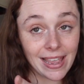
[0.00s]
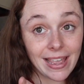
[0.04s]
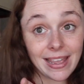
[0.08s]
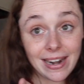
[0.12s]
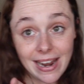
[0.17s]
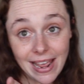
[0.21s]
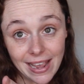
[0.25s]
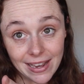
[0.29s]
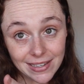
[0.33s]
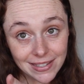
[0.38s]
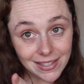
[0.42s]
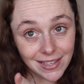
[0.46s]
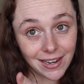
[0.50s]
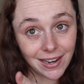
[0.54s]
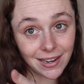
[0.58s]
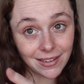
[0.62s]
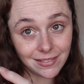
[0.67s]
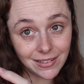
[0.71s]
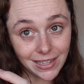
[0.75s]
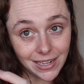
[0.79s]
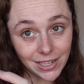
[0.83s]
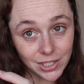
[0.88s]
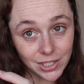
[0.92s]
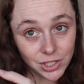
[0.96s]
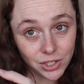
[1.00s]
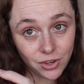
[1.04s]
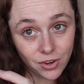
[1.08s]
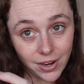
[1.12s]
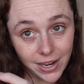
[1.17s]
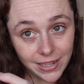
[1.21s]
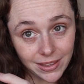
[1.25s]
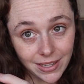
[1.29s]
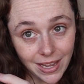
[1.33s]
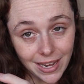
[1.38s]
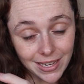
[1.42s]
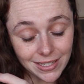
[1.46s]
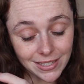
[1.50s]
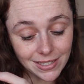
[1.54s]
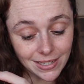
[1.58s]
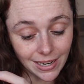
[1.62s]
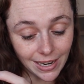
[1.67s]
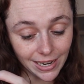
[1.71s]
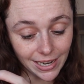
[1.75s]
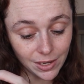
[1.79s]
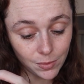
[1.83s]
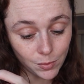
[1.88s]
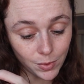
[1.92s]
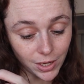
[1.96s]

an accident in his crate last night,